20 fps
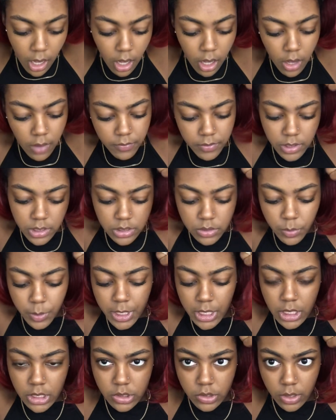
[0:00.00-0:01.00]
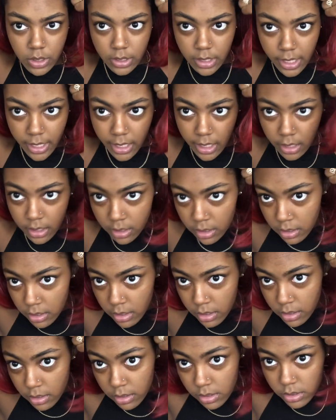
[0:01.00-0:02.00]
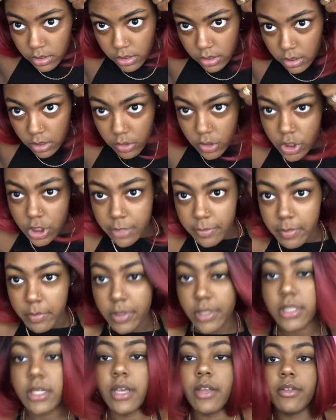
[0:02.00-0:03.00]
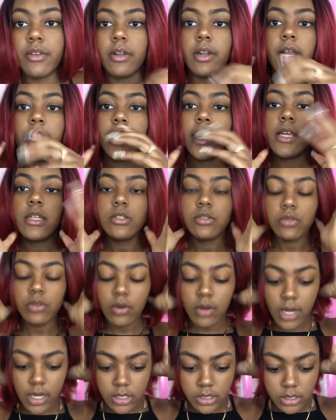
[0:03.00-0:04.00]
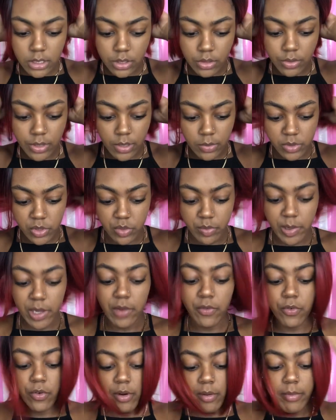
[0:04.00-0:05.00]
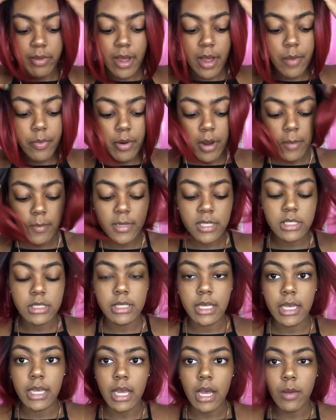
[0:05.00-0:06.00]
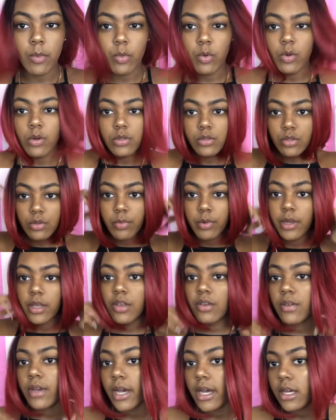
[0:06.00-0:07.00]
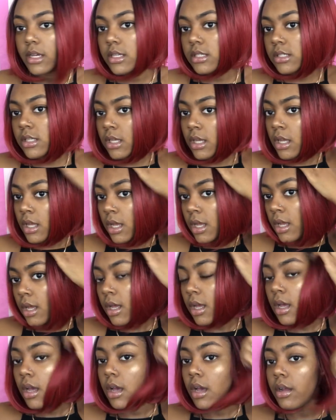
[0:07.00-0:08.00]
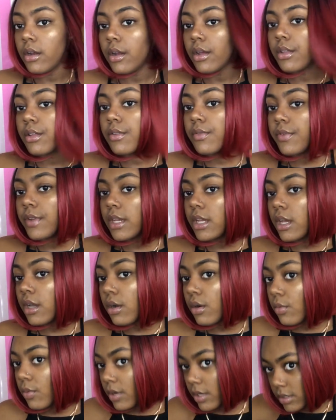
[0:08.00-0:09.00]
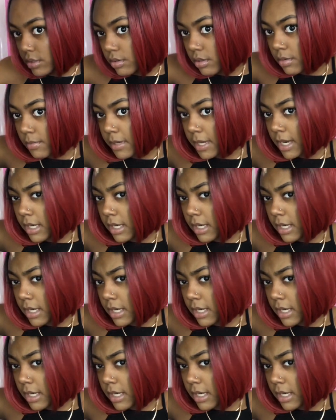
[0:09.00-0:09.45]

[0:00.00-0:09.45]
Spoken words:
of these wigs are, like, so cheap and put together. And I guess, you know, honestly, you get what you pay for. But I promise, like, I'm going to bring you guys another video where it's going to be